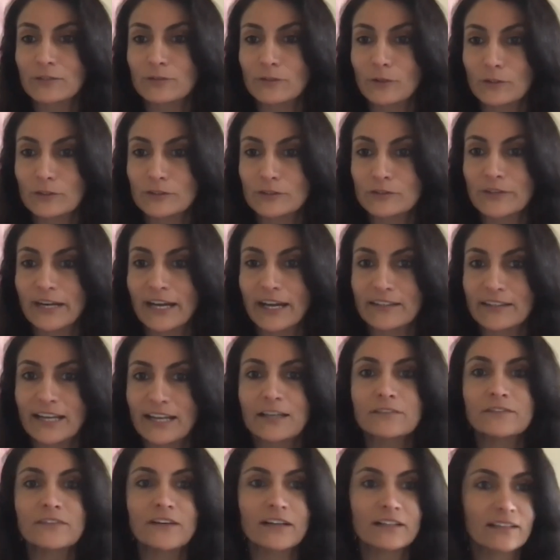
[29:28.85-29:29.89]
rolled around,
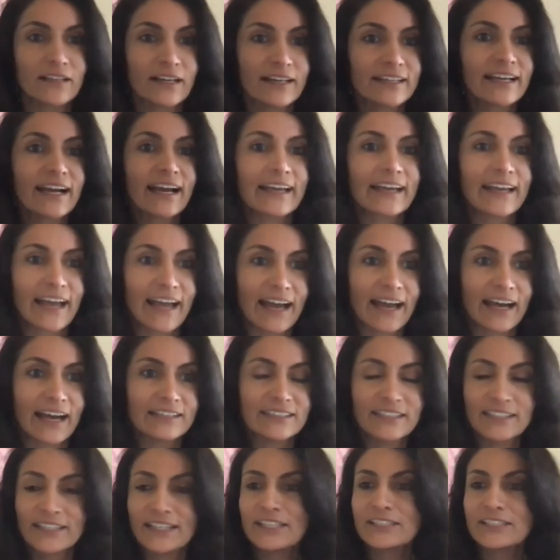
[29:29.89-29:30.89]
I felt like I had